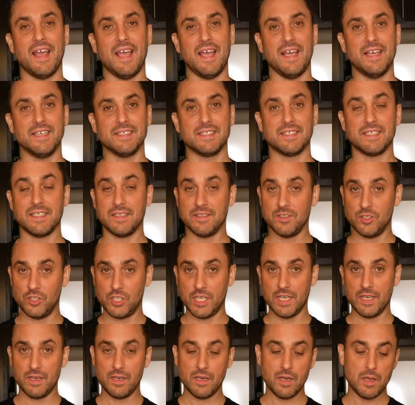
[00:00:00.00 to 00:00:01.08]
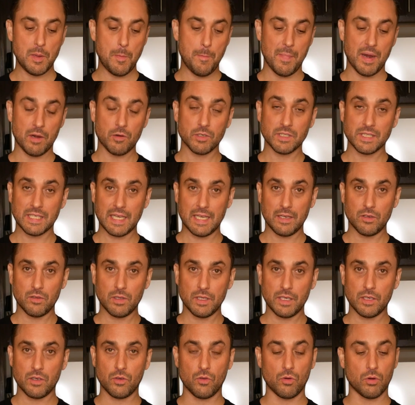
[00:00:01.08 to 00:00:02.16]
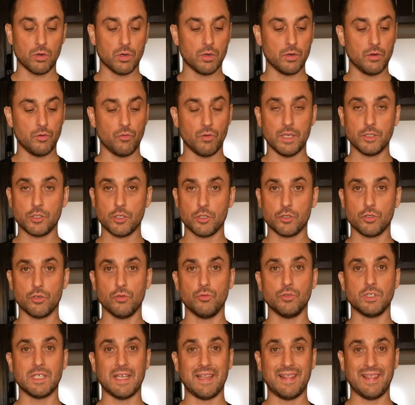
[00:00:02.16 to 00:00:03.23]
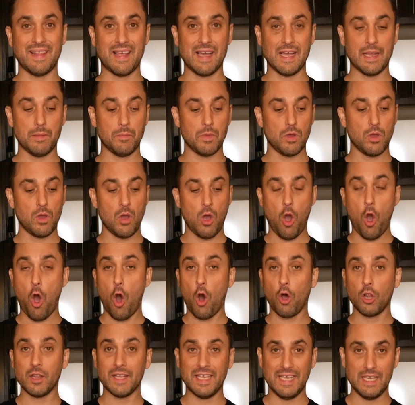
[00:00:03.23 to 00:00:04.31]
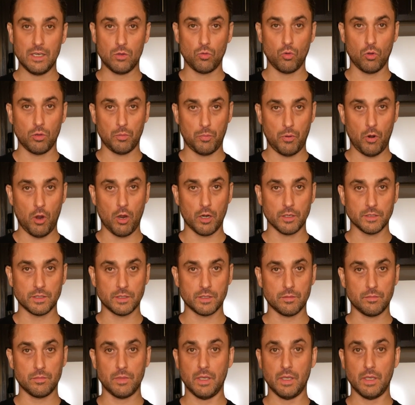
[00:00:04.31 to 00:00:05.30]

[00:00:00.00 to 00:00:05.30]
is gin, maraschino liqueur, green chartreuse, and lime, all equal parts.